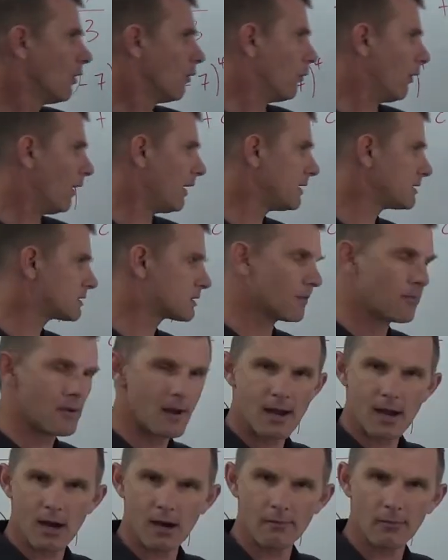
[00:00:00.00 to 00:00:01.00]
Raise the
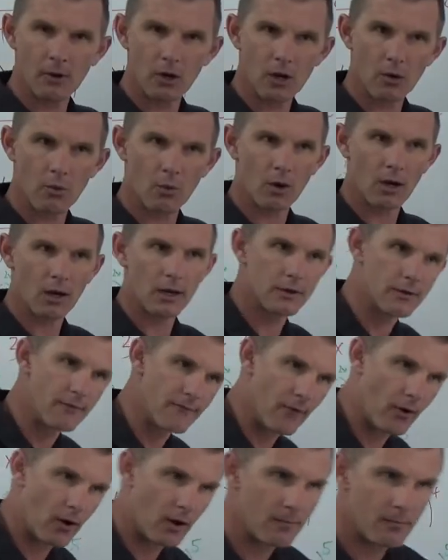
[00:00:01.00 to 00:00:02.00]
power by 1,
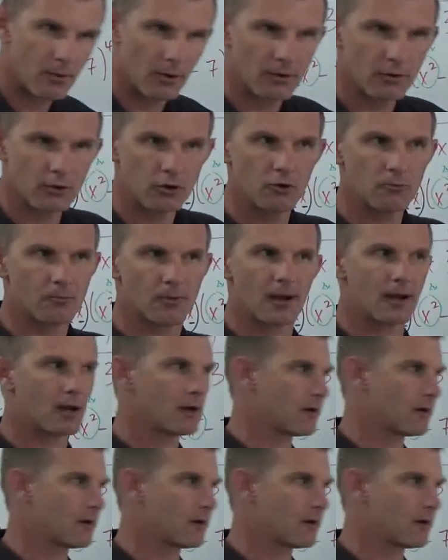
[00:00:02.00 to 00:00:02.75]
divide by the new power,